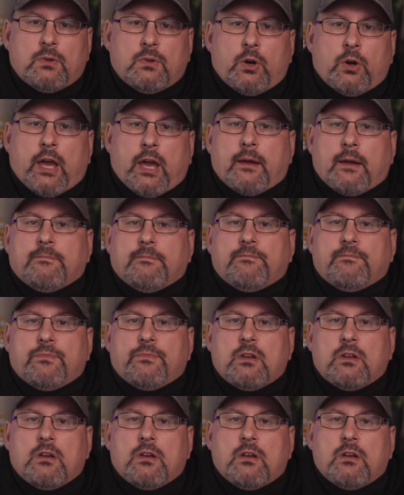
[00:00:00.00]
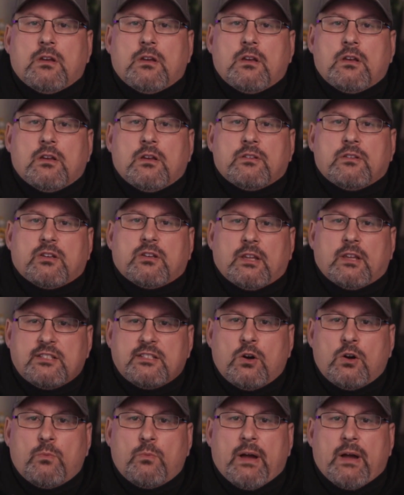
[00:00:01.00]
Okay, so
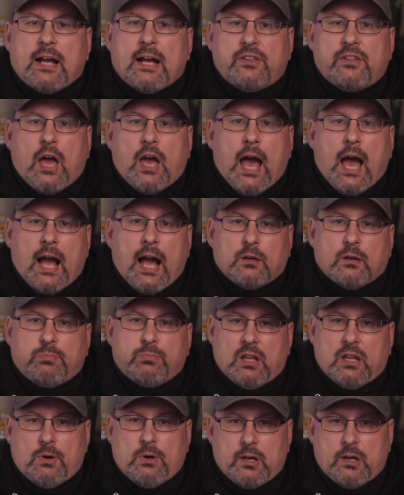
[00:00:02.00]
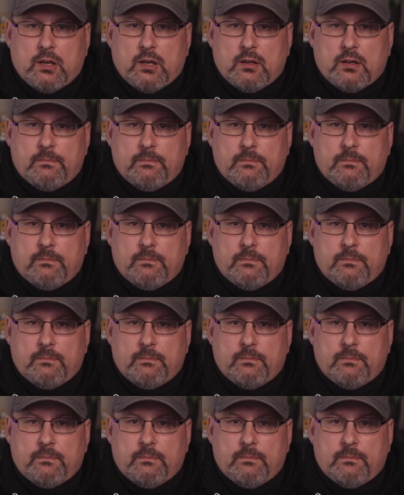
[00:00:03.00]
let's go back to the hacker playbook.